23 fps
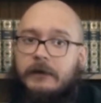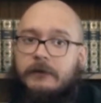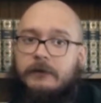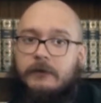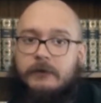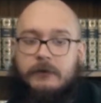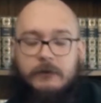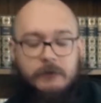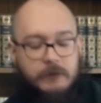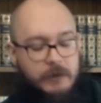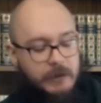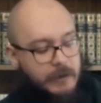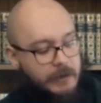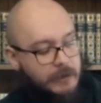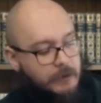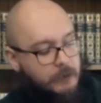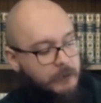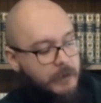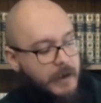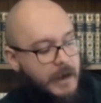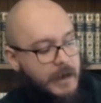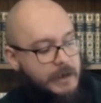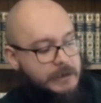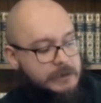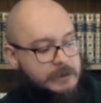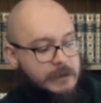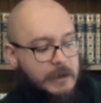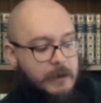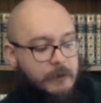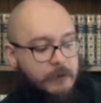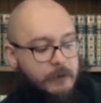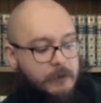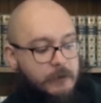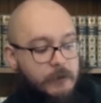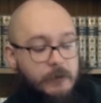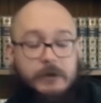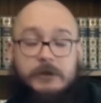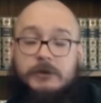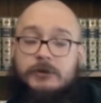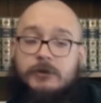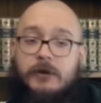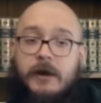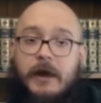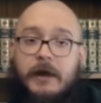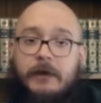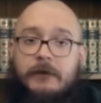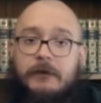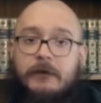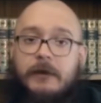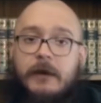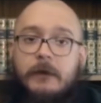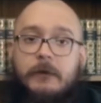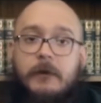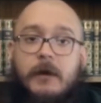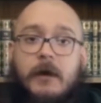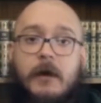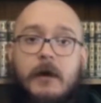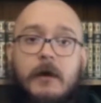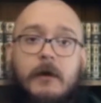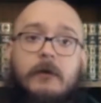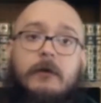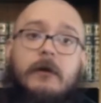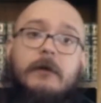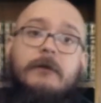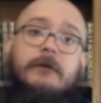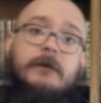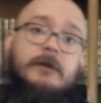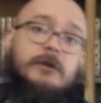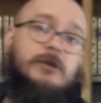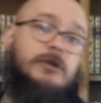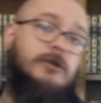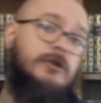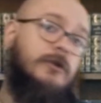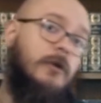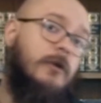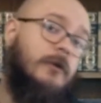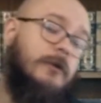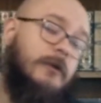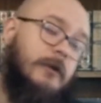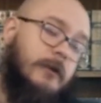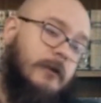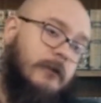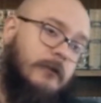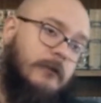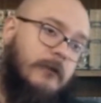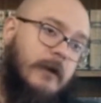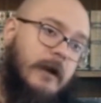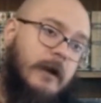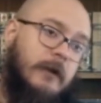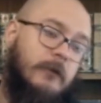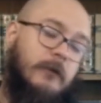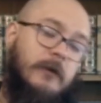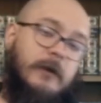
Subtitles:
So something like the bicep or the tricep or even the shoulder, right?